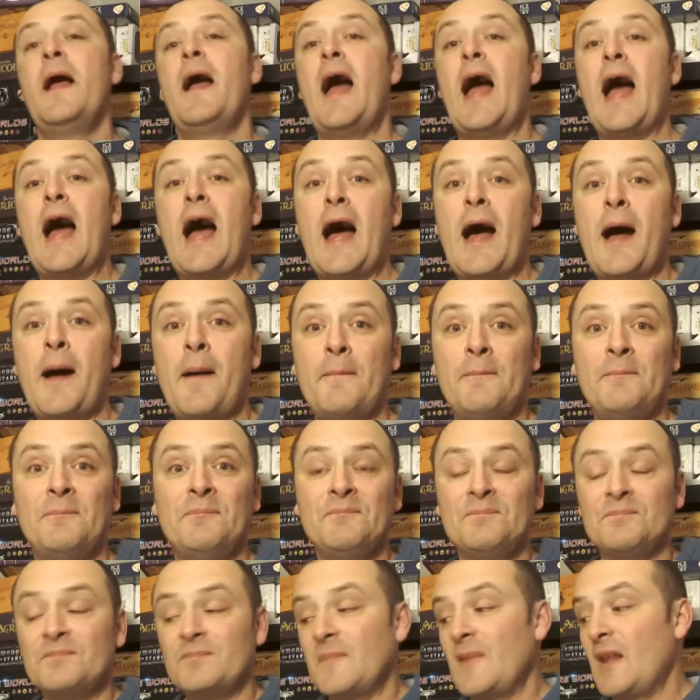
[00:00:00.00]
um,
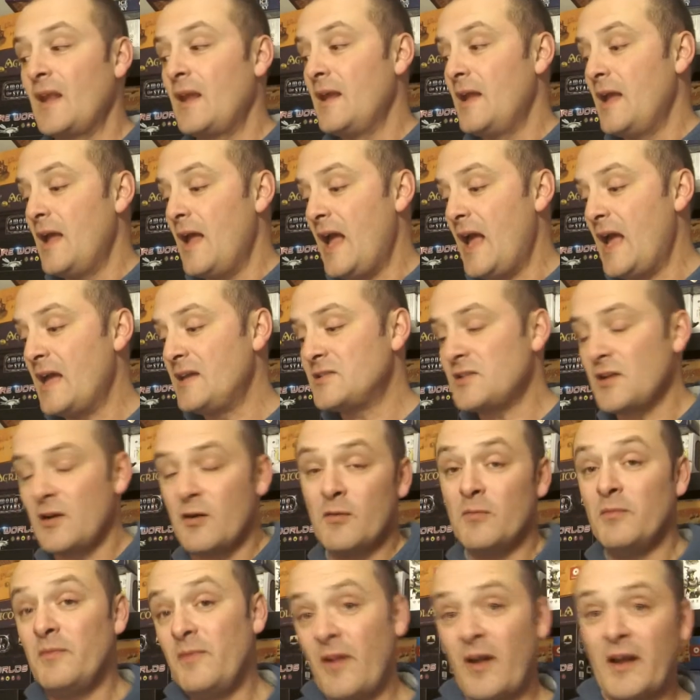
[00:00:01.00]
and so
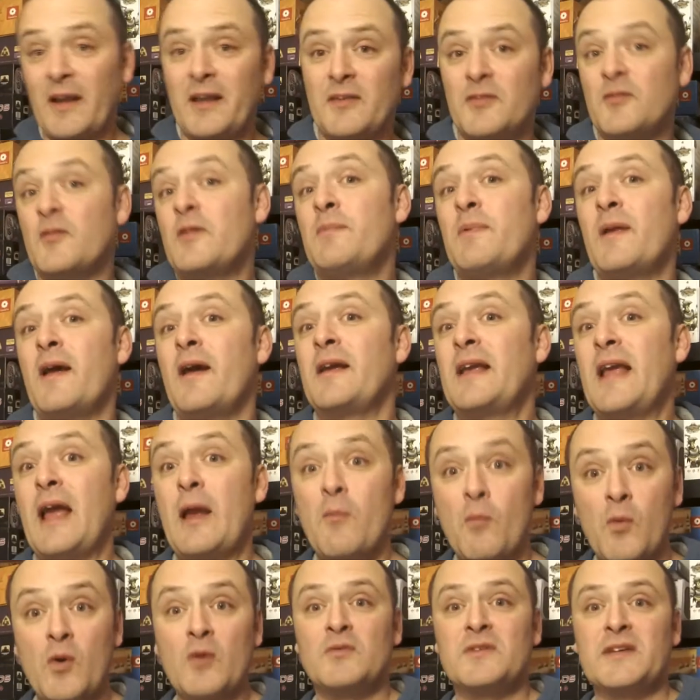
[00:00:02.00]
like a three-player
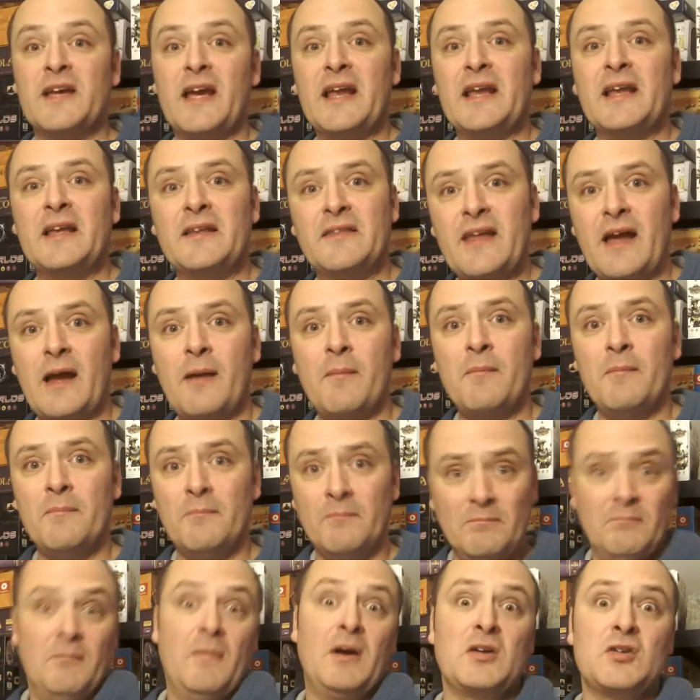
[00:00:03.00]
game will take that
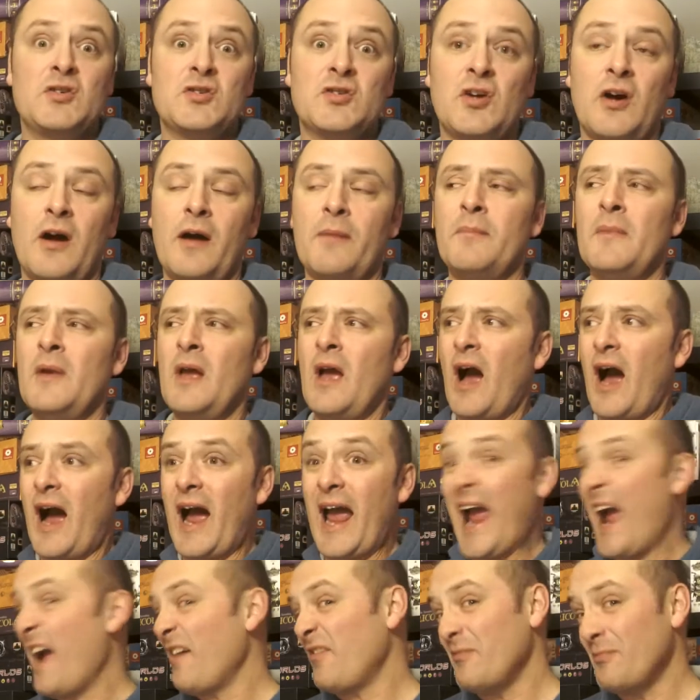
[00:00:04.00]
much time. I
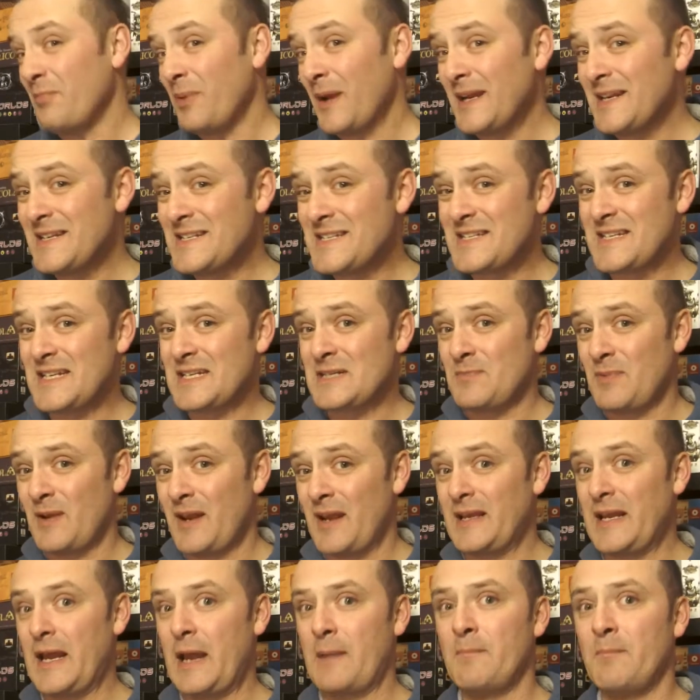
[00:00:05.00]
haven't played a
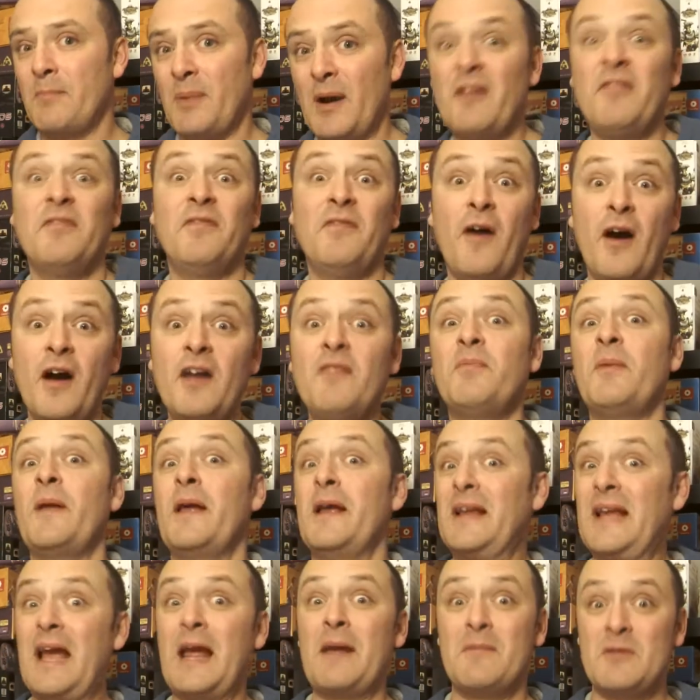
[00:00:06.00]
six-player game, but a five-player
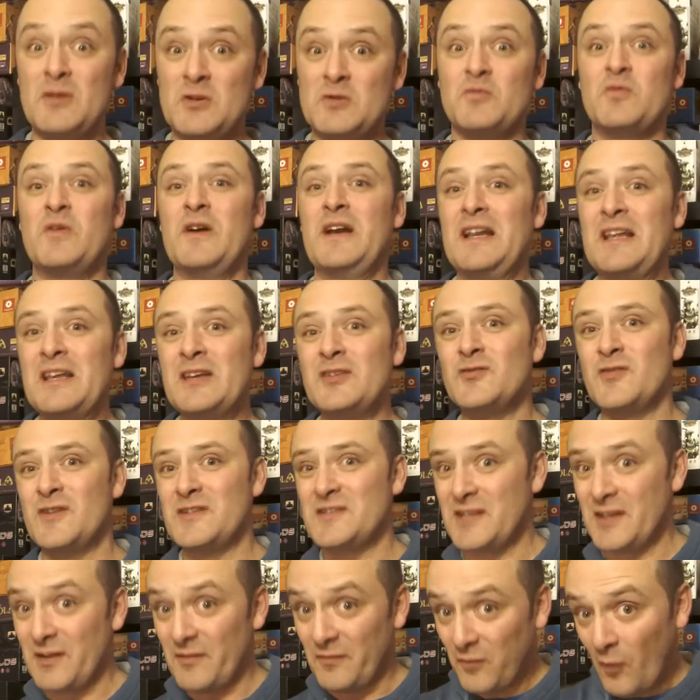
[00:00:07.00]
game is really
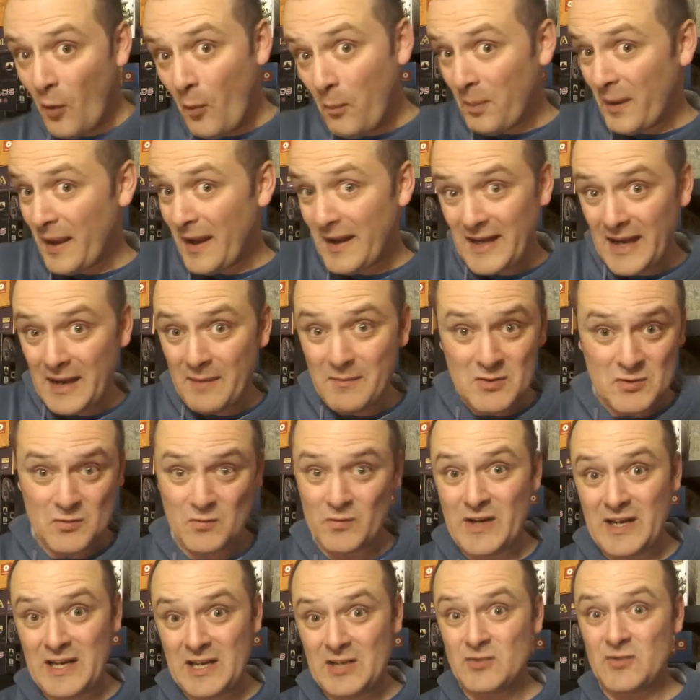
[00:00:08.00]
interesting. A four-player game is
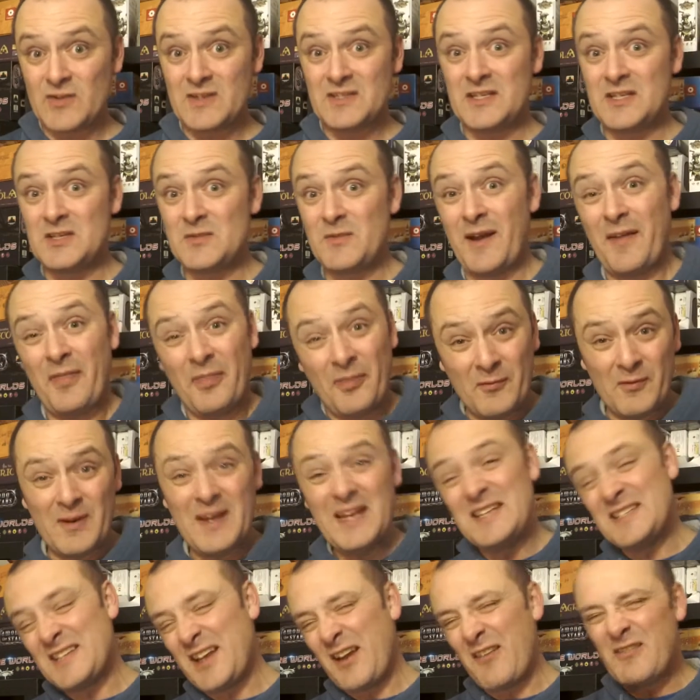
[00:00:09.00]
really interesting as well.
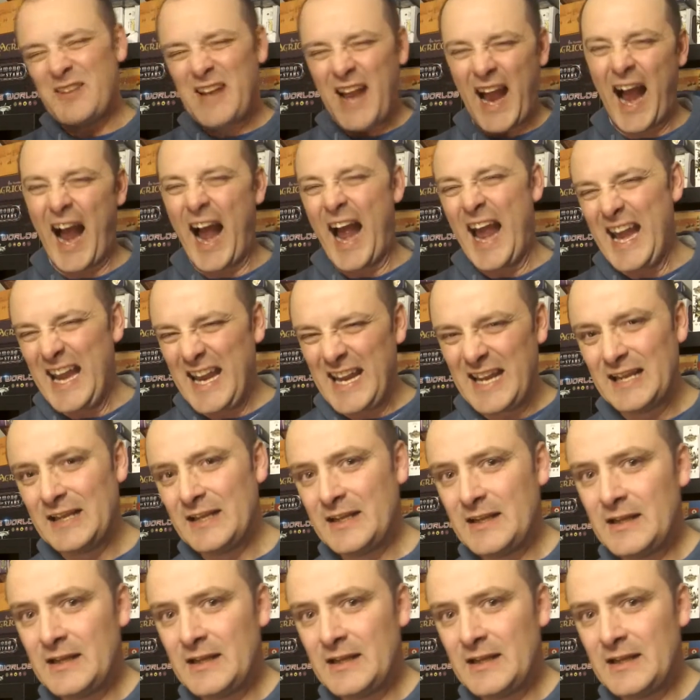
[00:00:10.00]
Three is okay.